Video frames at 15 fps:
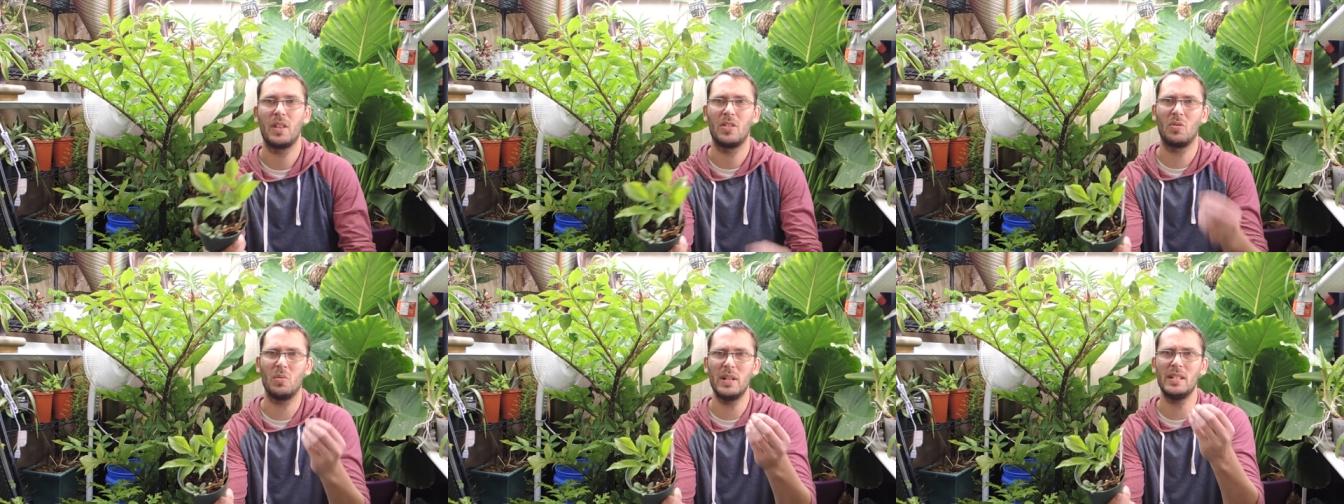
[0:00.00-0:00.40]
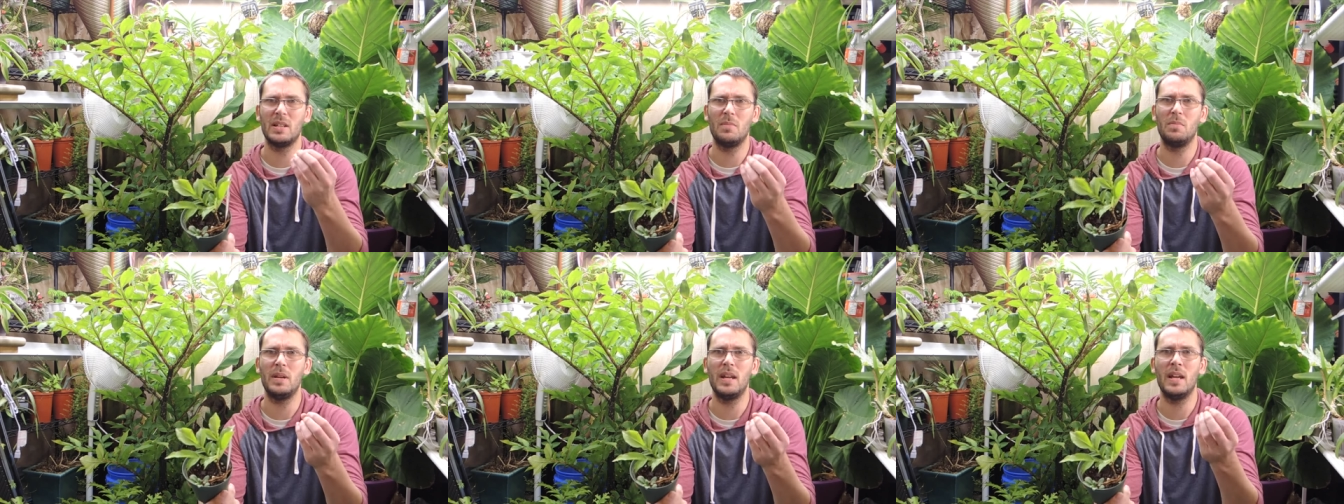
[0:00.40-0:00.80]
The
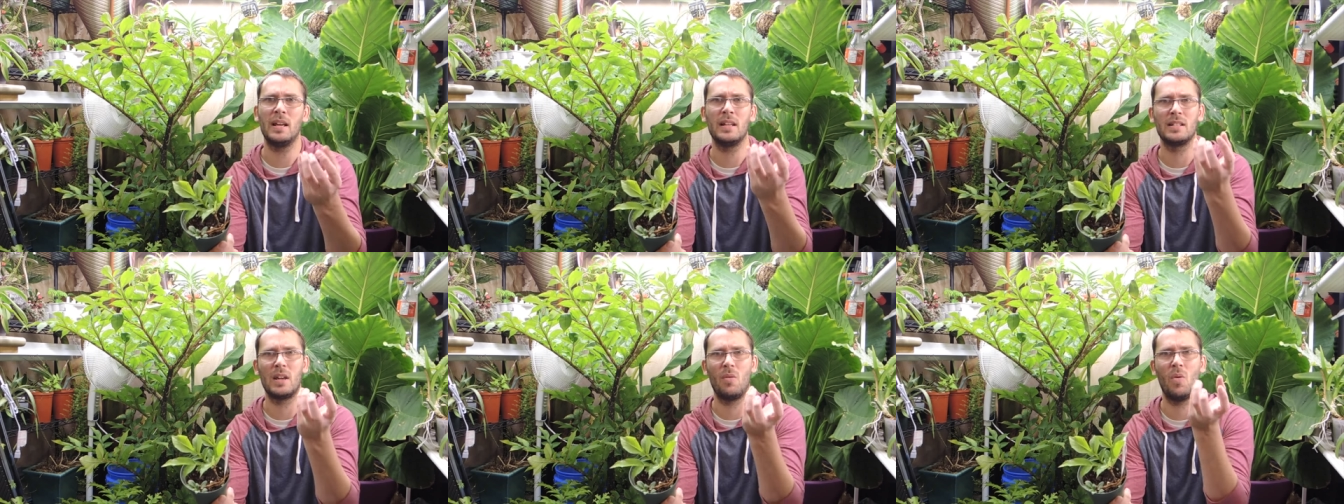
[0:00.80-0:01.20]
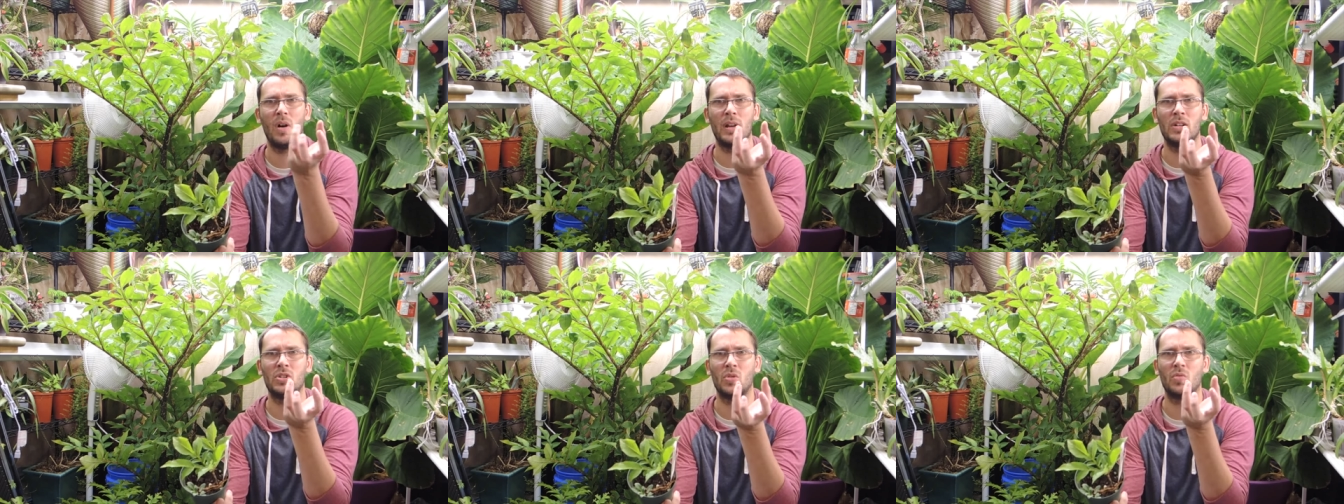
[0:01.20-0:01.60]
reason being is I
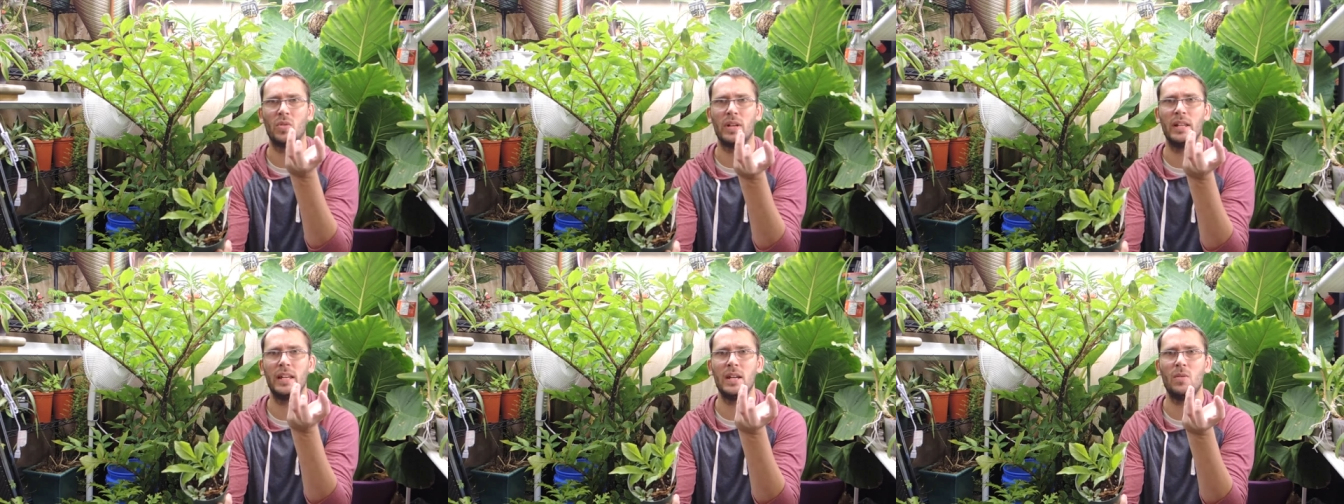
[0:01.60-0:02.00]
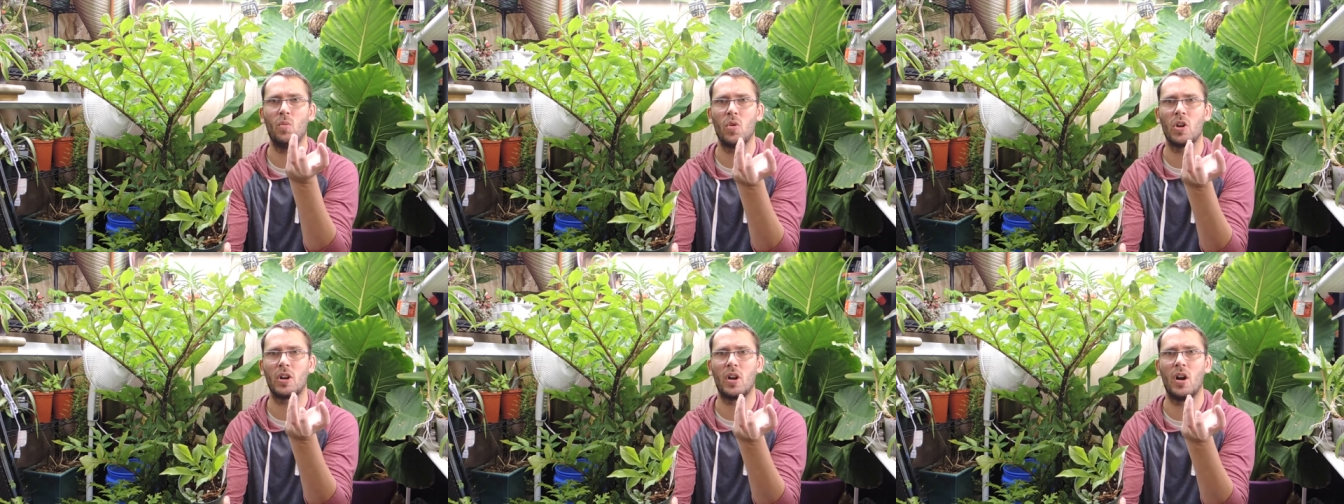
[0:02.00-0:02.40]
want it to really
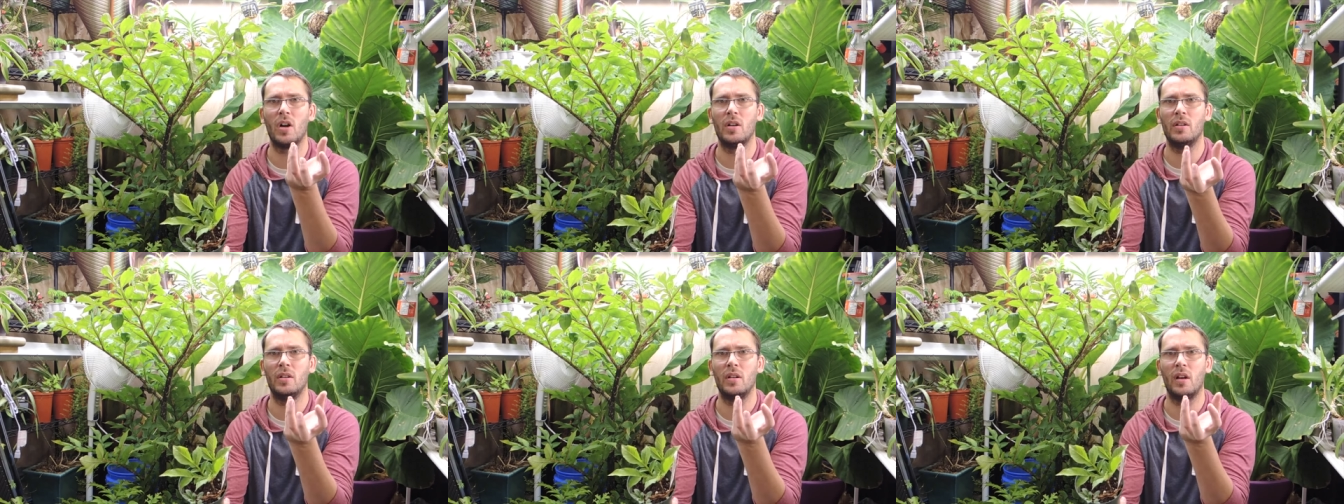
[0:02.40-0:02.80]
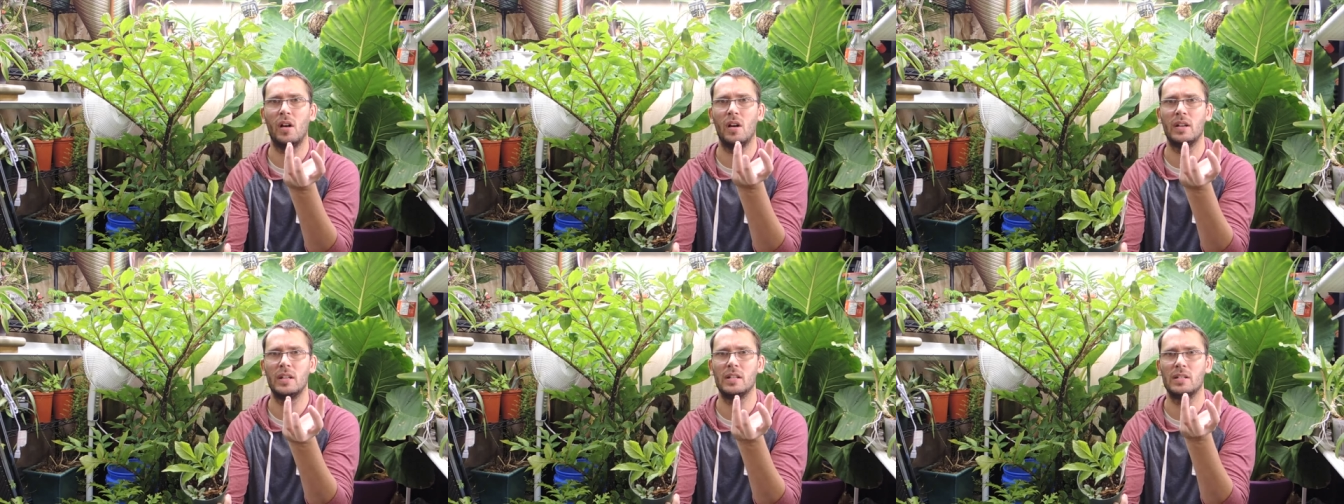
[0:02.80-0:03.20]
work on,
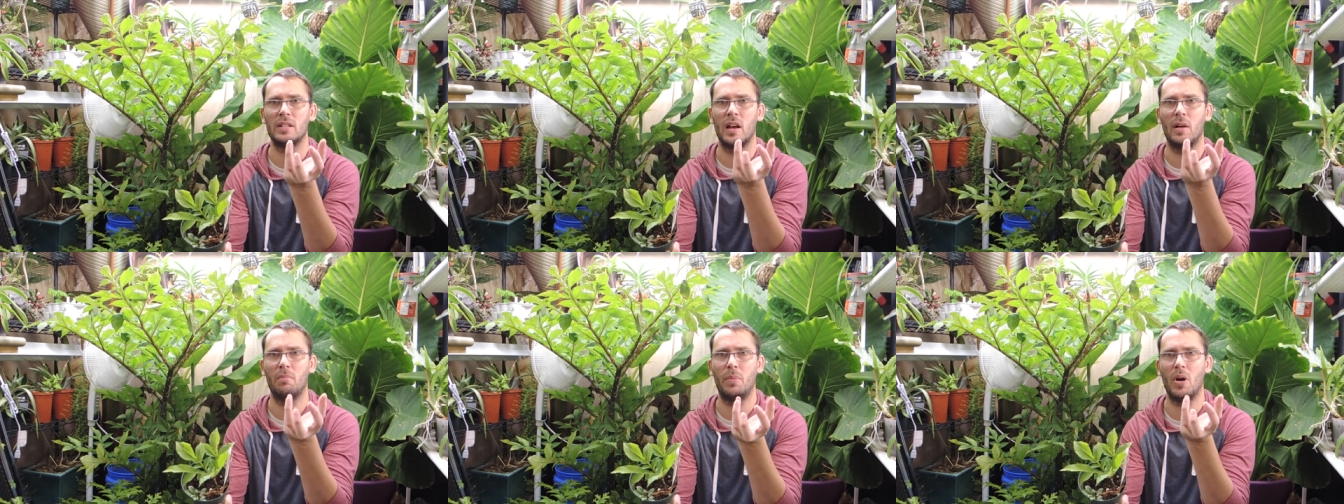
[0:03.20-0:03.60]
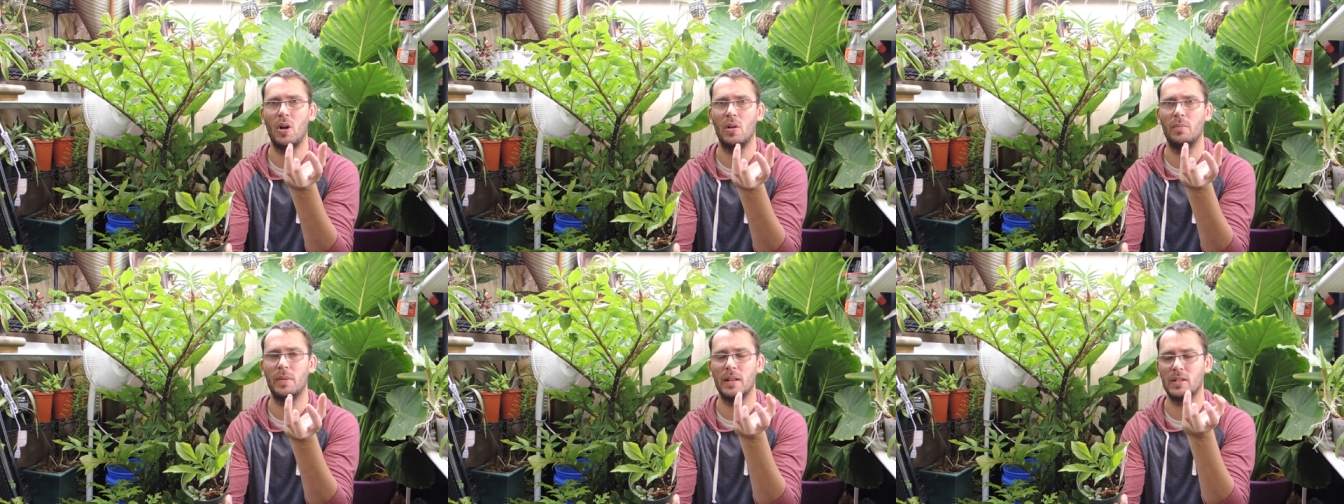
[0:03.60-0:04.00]
on its uh,
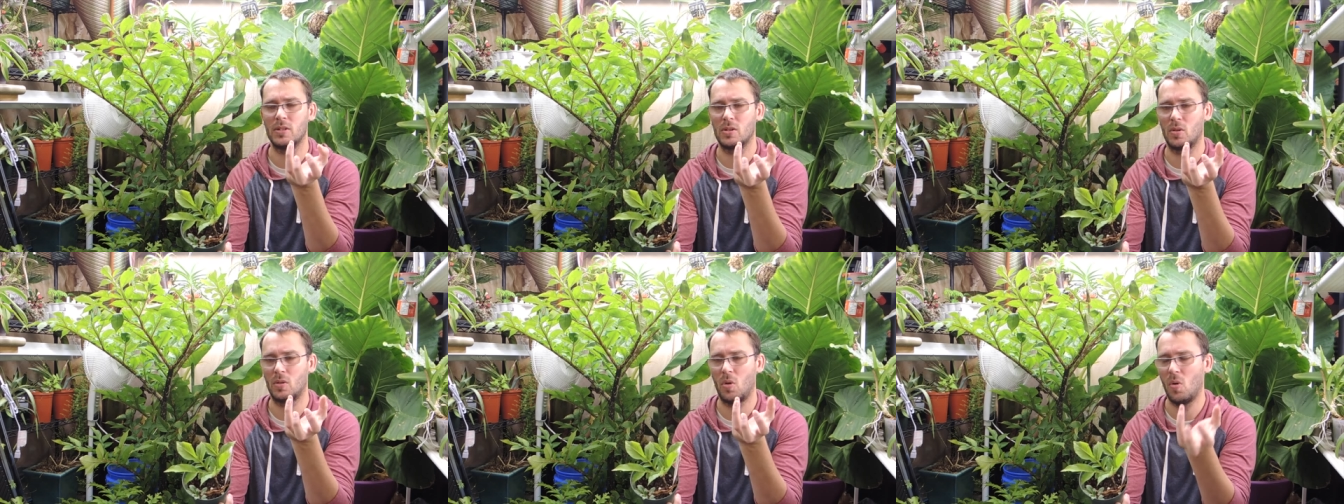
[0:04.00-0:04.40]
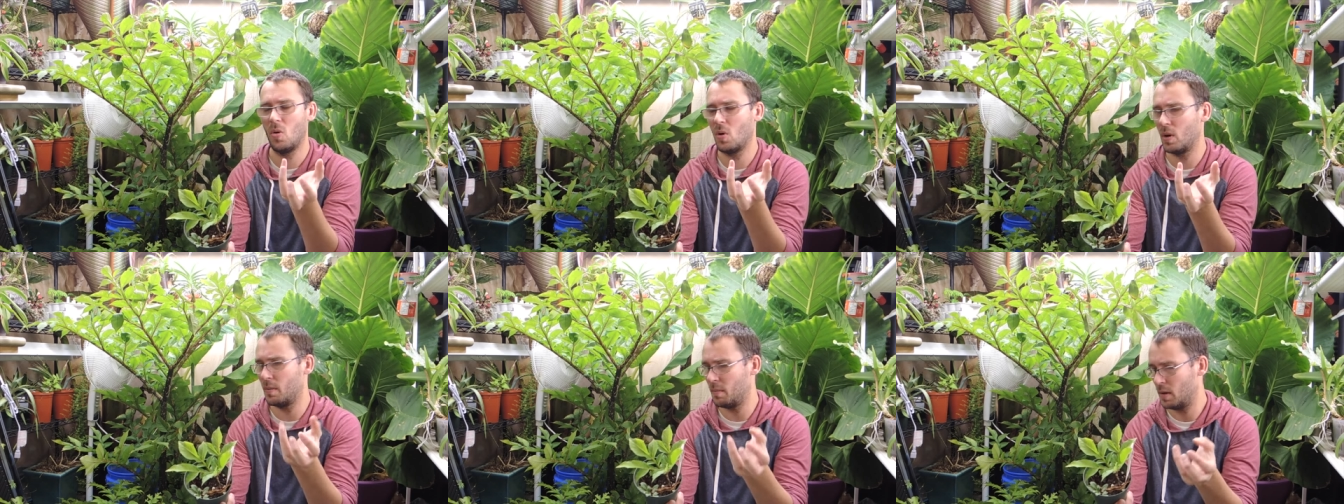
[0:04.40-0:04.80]
bulb, its
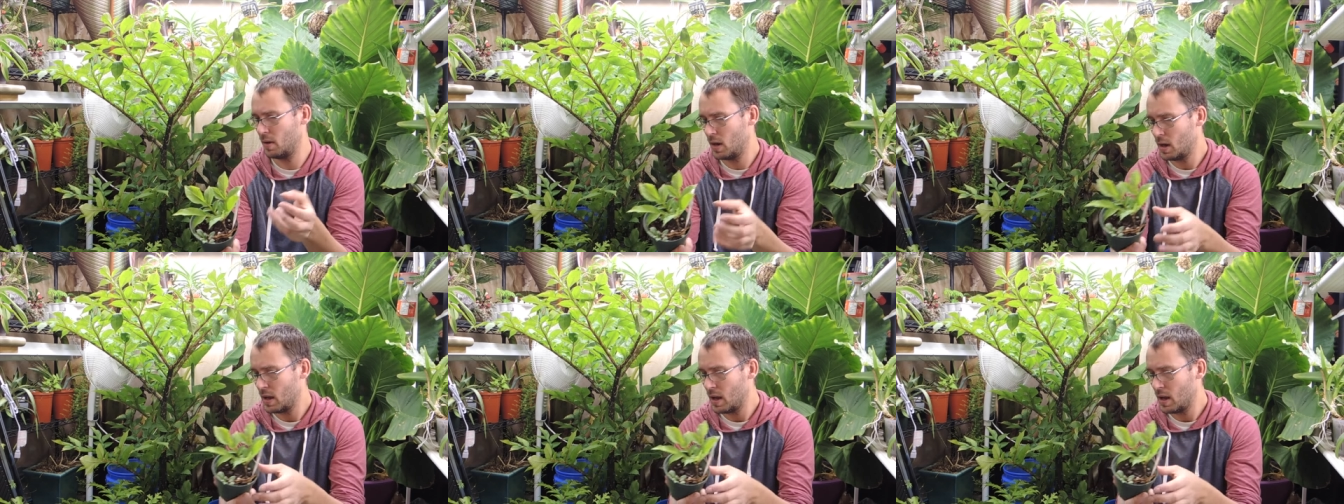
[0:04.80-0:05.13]
corm.